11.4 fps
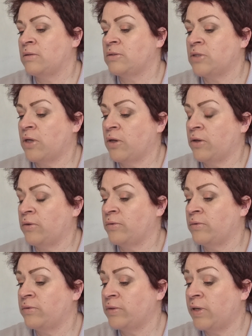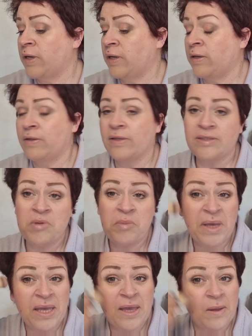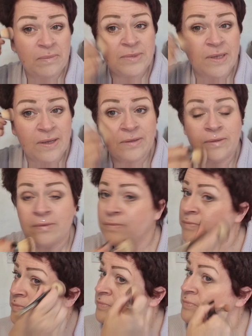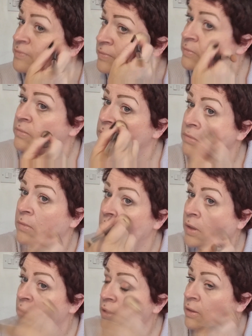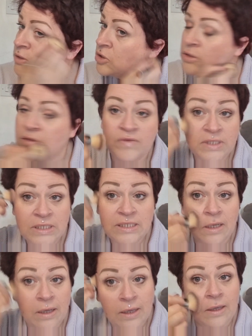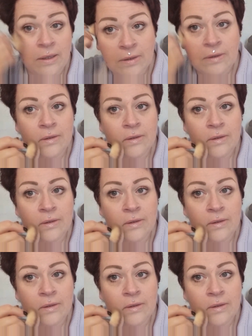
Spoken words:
So, yeah, that's my makeup done. Just for today.